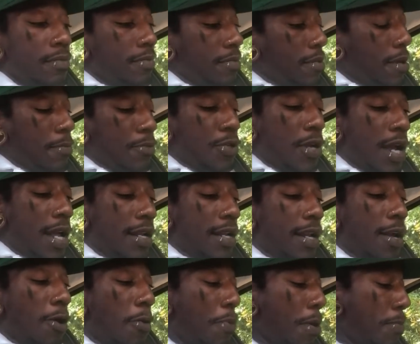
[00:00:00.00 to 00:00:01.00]
I'm trying to
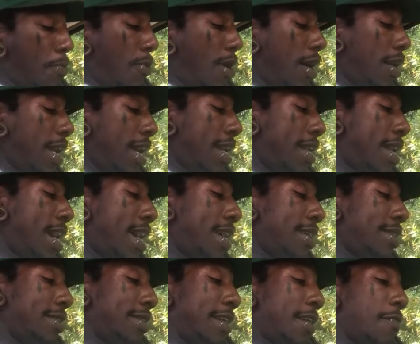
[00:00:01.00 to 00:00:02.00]
help people out like that
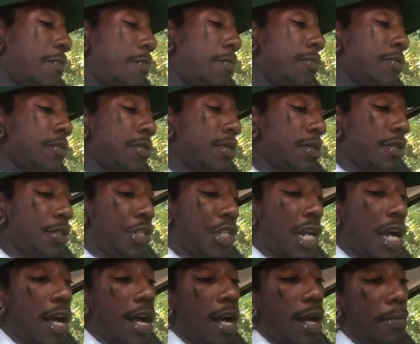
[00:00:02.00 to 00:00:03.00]
and give them
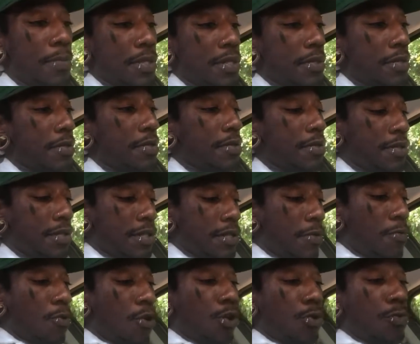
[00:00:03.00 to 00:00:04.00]
jobs to
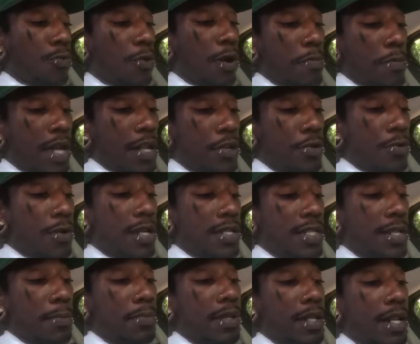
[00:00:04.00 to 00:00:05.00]
work with me doing
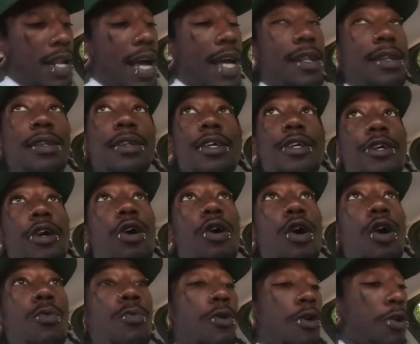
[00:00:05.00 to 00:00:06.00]
something, not the
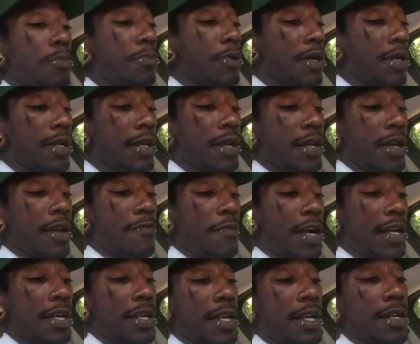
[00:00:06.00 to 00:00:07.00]
yard work, but if
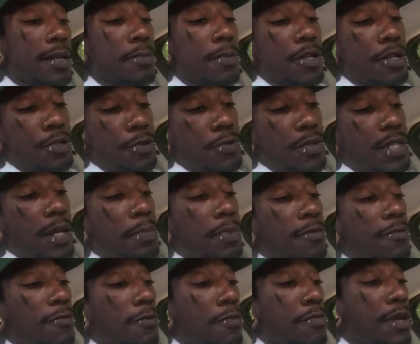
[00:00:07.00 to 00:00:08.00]
I can get them to do something
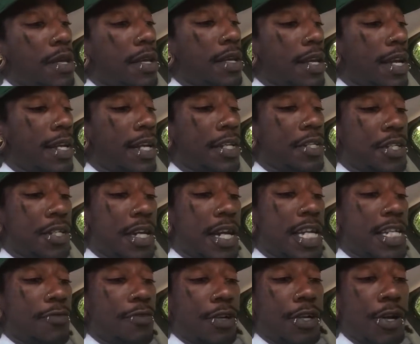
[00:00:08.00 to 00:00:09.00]
for me in
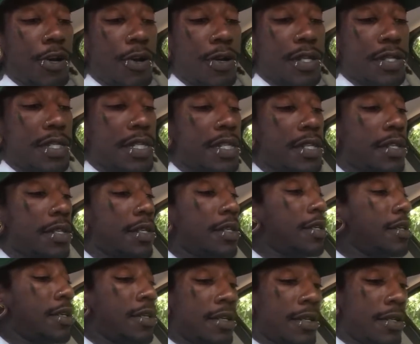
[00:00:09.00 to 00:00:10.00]
exchange for currency,
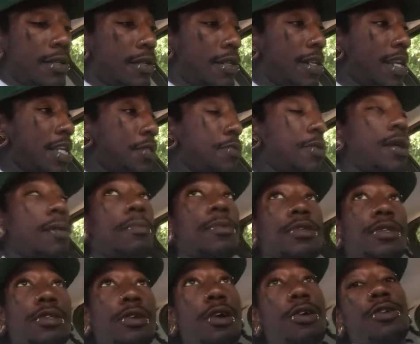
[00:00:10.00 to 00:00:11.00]
then that's what I'm gonna
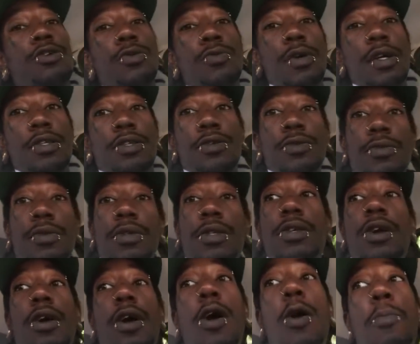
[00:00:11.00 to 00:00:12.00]
start doing too, is
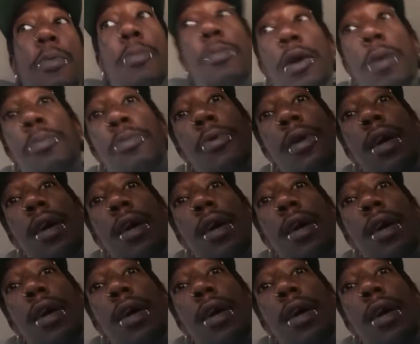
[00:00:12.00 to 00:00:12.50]
start helping people